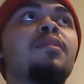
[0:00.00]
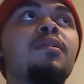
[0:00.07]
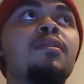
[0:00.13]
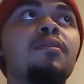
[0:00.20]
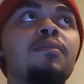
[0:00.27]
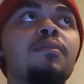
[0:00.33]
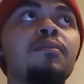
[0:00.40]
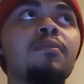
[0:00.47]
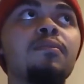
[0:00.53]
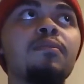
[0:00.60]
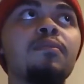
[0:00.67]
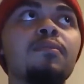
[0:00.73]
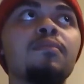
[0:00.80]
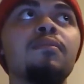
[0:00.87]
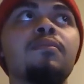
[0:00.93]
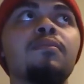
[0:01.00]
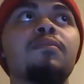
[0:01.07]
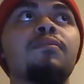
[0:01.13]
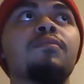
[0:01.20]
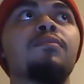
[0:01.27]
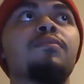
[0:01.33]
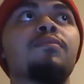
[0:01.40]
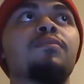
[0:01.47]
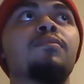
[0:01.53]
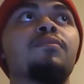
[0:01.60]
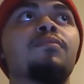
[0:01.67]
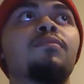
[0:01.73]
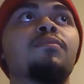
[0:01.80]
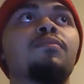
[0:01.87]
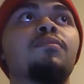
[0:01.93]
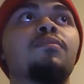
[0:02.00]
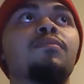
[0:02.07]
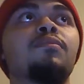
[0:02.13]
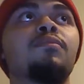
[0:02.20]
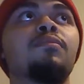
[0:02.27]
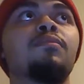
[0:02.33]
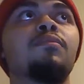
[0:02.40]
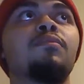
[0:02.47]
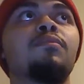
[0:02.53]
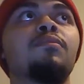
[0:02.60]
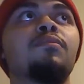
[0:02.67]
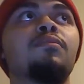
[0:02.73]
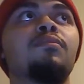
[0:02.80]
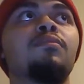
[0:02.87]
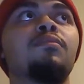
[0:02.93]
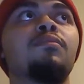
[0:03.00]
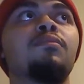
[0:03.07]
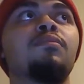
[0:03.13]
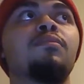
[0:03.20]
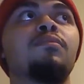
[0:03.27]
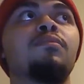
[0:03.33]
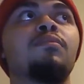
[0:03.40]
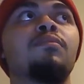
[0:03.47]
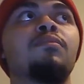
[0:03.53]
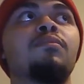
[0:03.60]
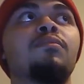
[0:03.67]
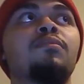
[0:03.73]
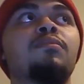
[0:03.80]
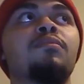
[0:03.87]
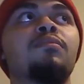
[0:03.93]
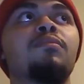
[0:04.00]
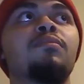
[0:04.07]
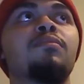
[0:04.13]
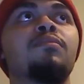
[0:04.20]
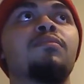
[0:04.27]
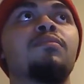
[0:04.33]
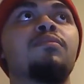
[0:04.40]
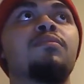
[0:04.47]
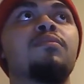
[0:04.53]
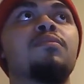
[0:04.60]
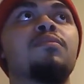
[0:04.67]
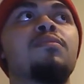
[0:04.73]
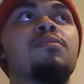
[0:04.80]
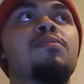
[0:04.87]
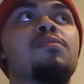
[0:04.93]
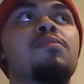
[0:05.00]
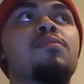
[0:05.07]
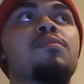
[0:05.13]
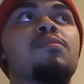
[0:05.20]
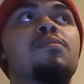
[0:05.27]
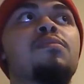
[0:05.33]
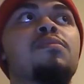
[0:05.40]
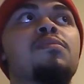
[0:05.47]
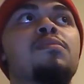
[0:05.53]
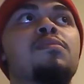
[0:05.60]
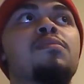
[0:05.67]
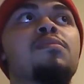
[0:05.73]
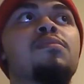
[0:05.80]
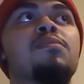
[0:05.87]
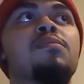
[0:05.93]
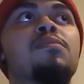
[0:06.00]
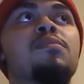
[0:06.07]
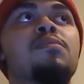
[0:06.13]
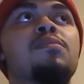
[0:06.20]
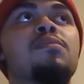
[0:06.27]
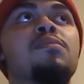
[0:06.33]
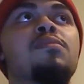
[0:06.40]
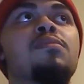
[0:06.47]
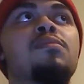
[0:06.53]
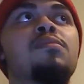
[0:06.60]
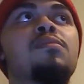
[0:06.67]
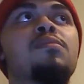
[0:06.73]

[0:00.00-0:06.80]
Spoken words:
Nothing is said.